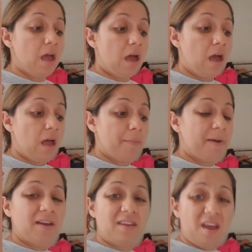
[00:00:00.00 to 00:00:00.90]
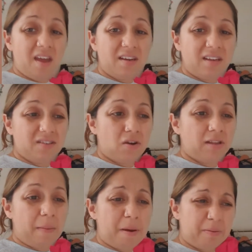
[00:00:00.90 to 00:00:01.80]
Again, it's got
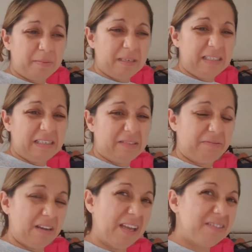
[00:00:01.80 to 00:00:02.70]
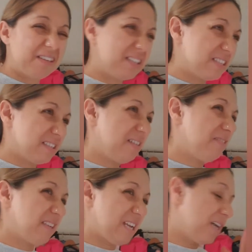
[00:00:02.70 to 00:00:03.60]
that peppermint flavor and stuff,
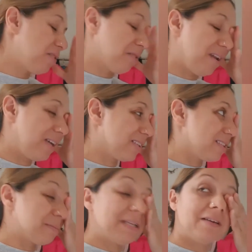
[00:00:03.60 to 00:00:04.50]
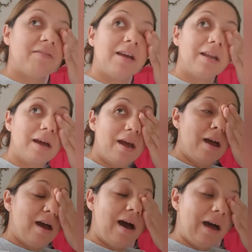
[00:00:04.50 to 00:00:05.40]
and I don't like the smell of it,
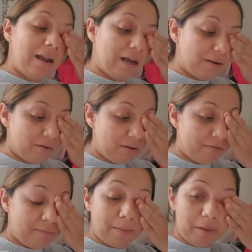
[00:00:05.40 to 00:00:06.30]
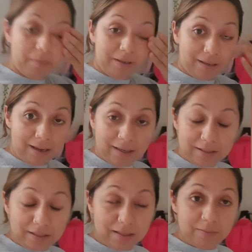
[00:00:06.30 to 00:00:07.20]
and I don't know if my baby
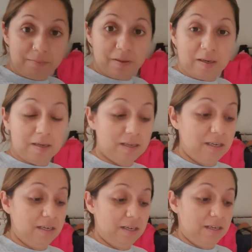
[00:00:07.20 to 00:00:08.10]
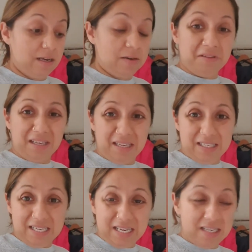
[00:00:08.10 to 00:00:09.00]
liked it, but I don't think he
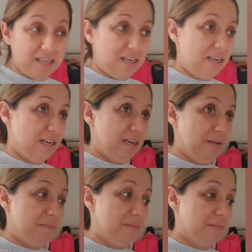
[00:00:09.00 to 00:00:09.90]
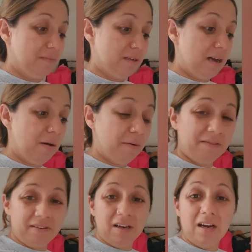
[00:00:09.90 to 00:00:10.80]
did. However,